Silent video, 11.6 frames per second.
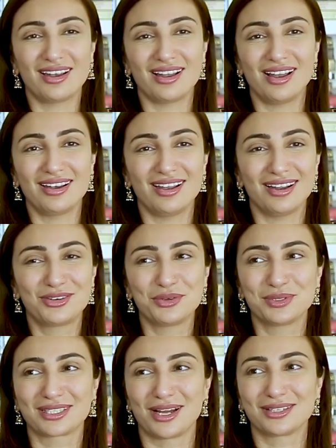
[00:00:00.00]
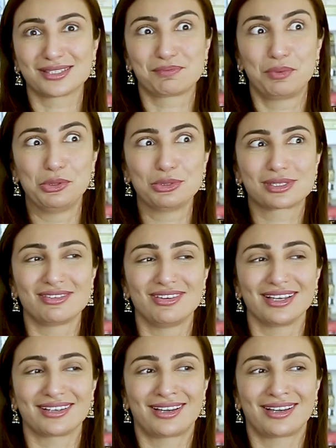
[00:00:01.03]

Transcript: I'll do without this blue Civic,